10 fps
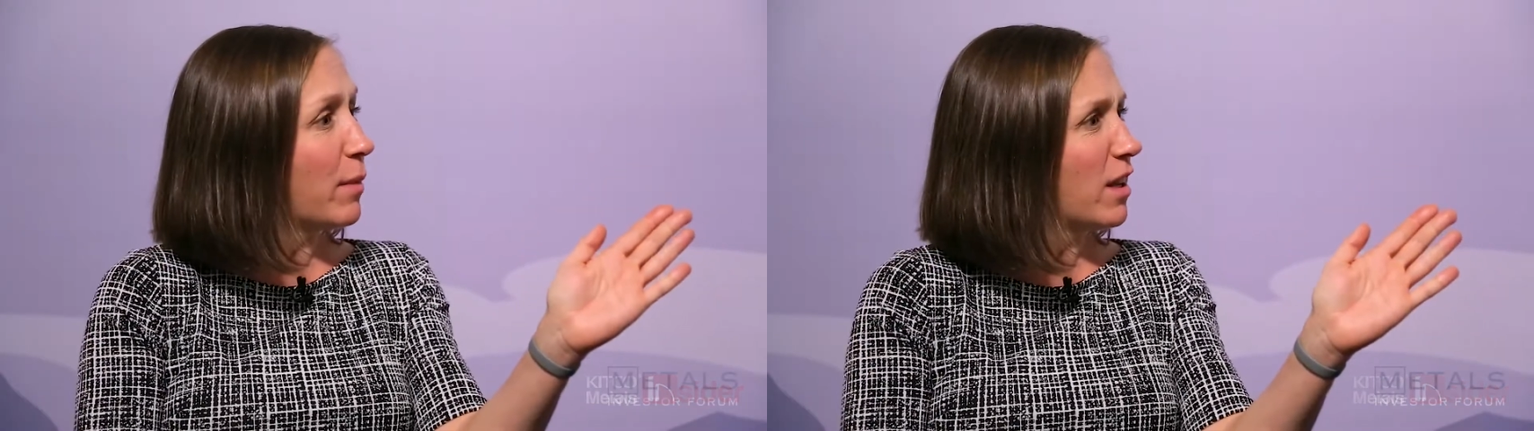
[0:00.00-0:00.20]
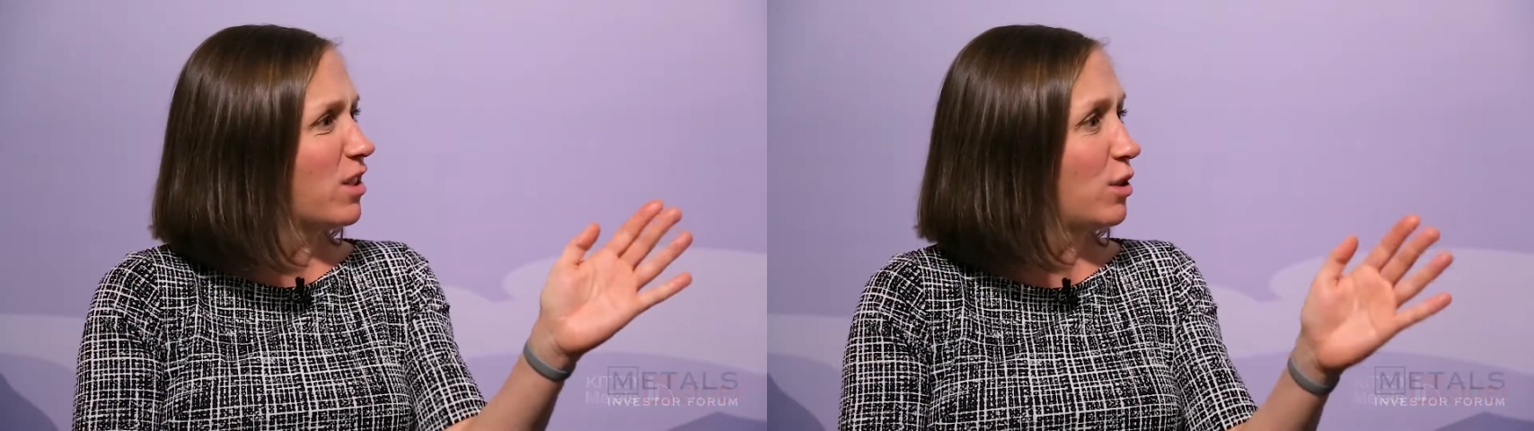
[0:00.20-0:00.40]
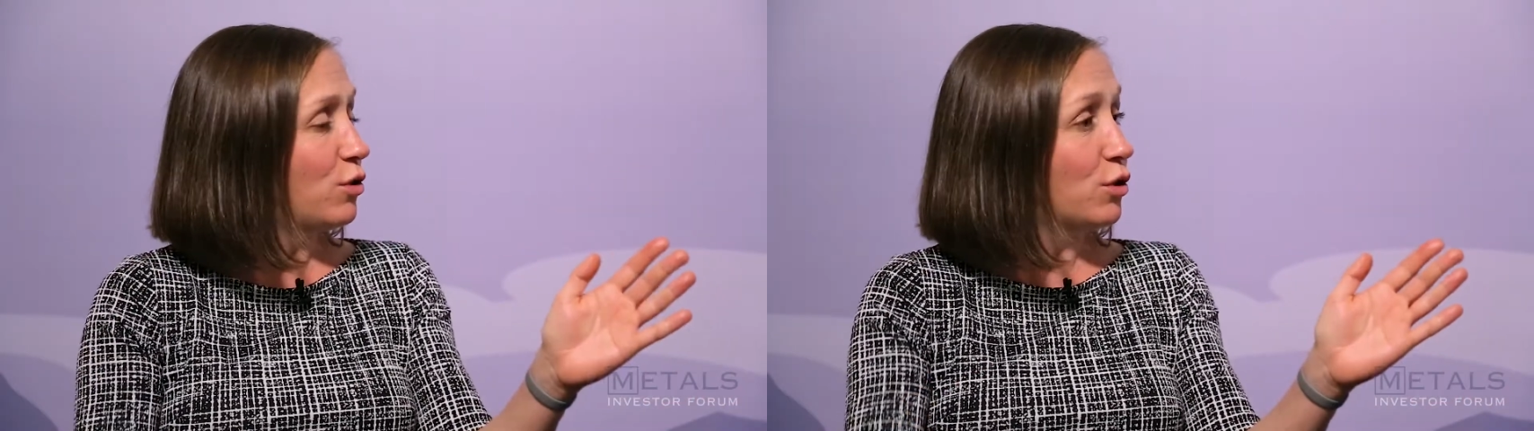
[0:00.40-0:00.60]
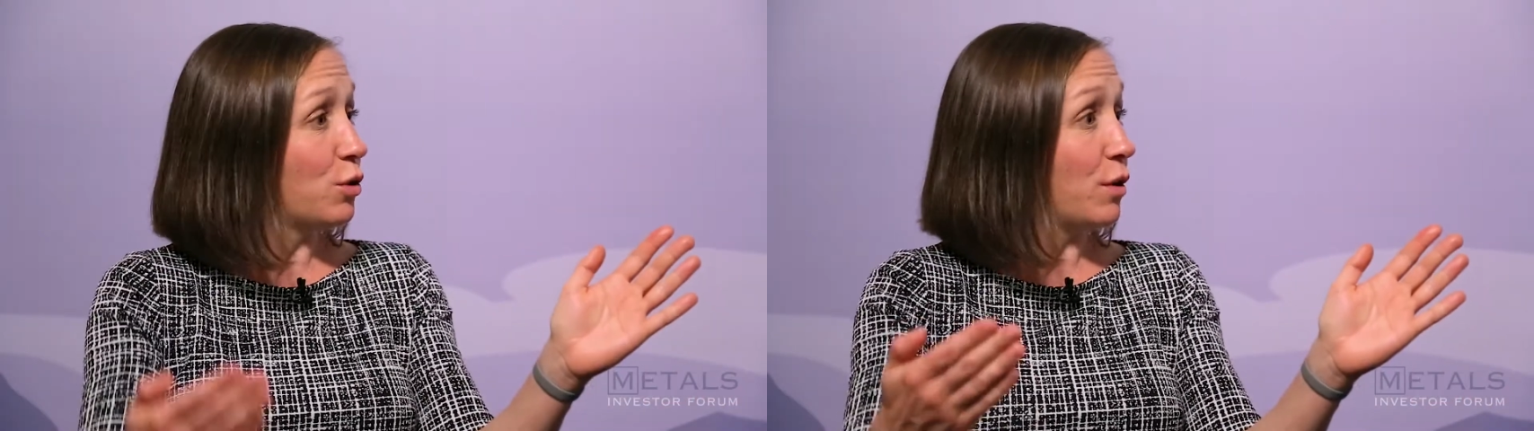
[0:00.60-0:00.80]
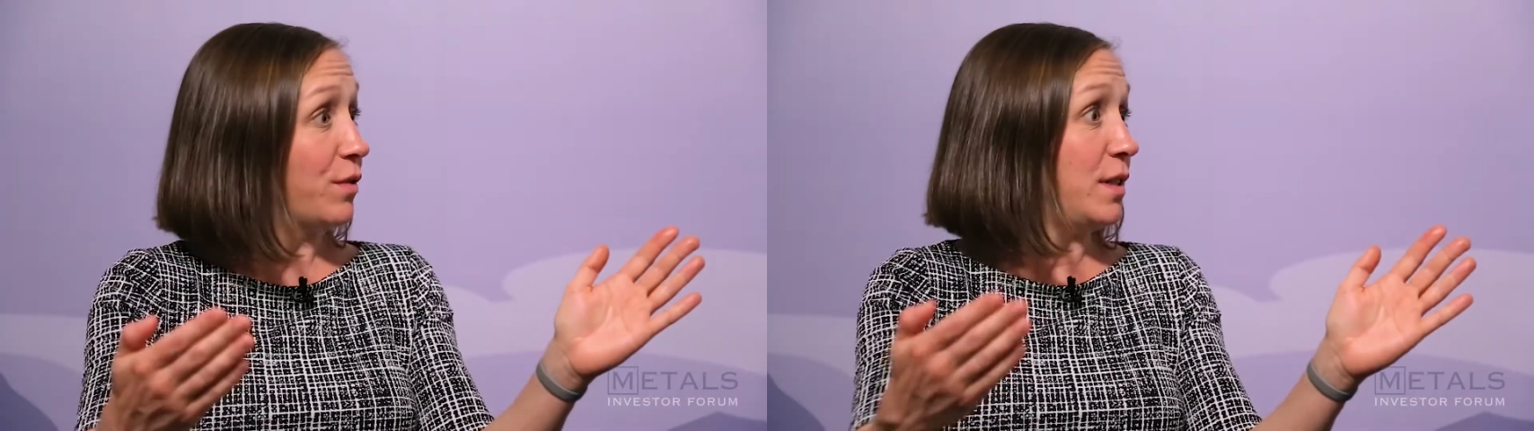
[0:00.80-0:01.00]
because you just
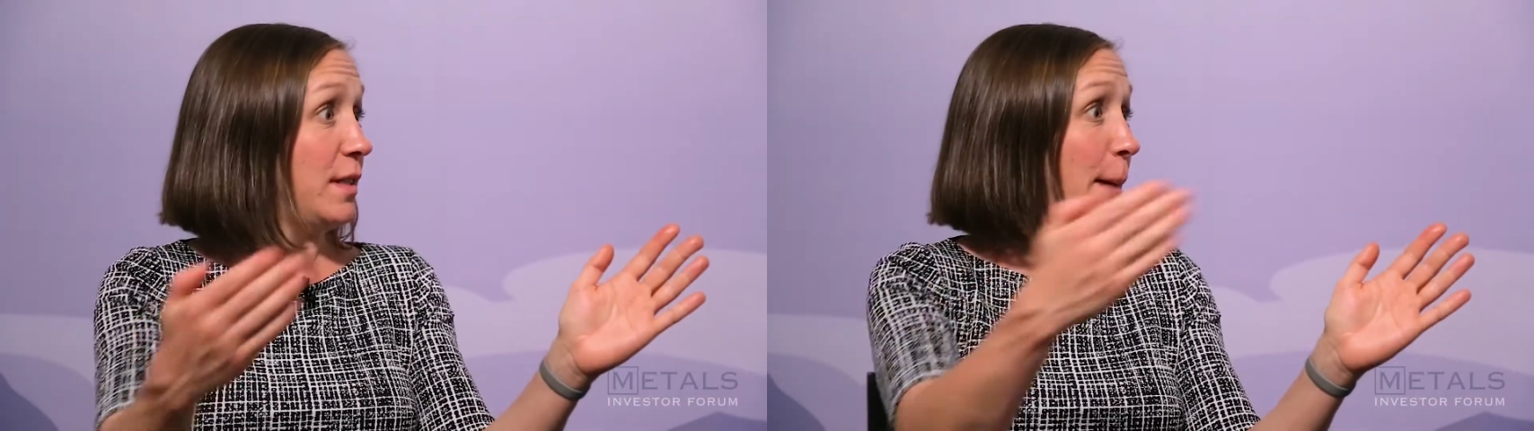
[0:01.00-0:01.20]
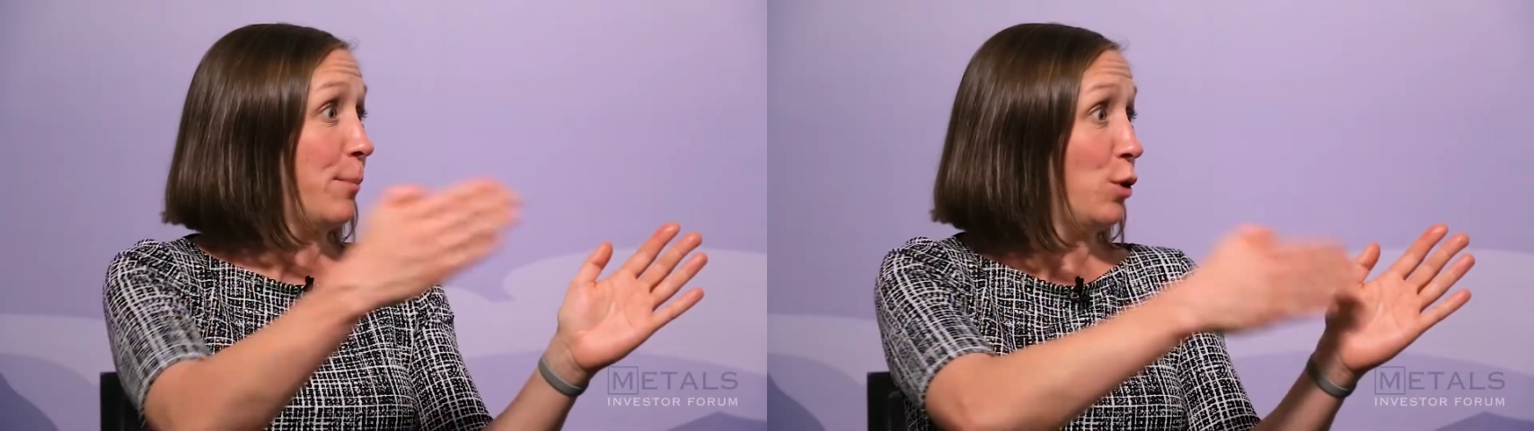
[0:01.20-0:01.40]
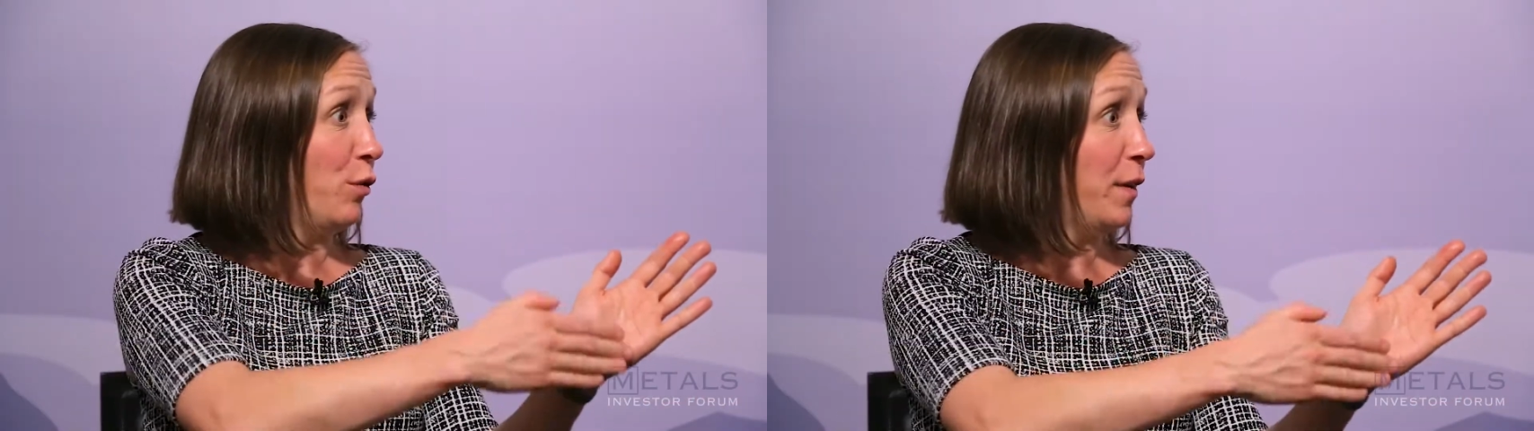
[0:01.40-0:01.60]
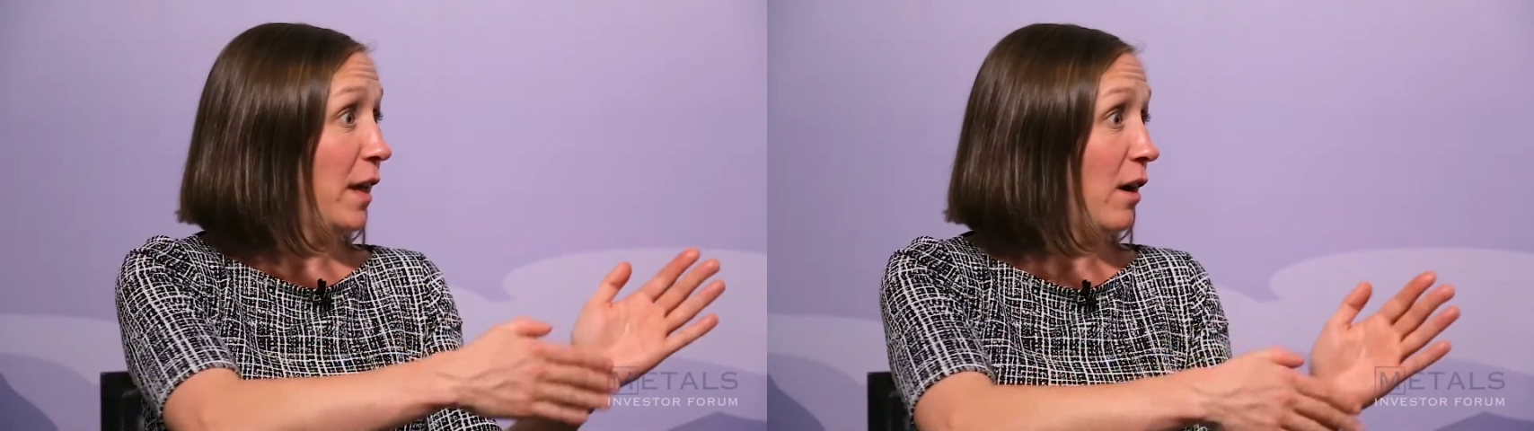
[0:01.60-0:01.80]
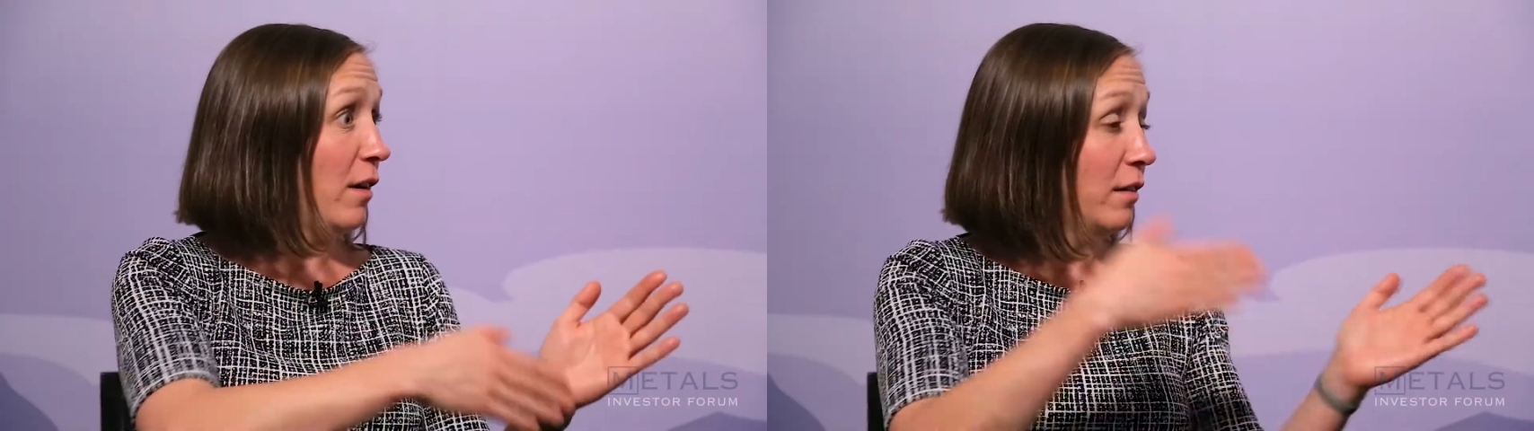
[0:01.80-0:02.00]
sort of stepped over there